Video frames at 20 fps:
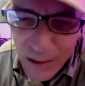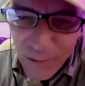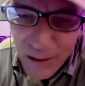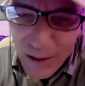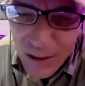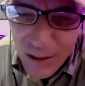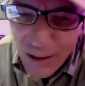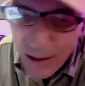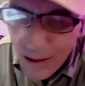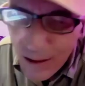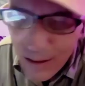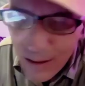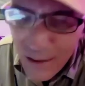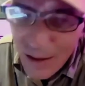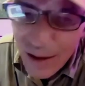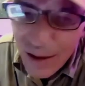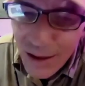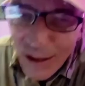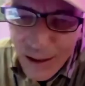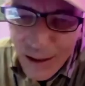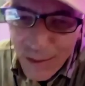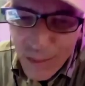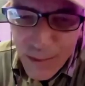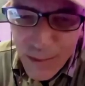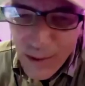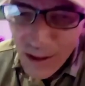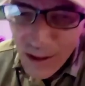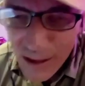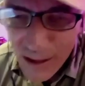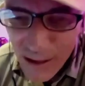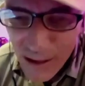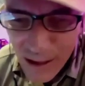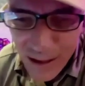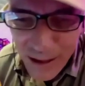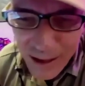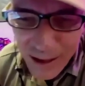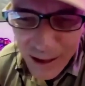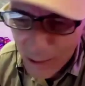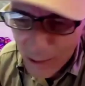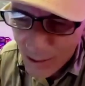it. Um, so yeah,
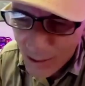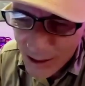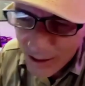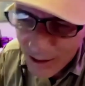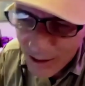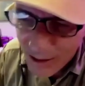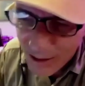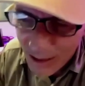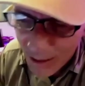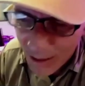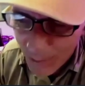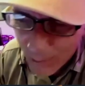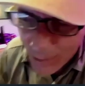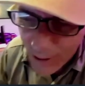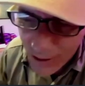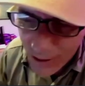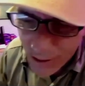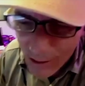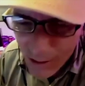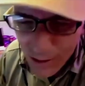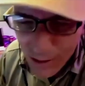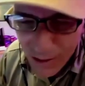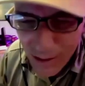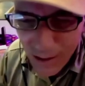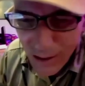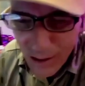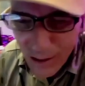that's my standpoint on it.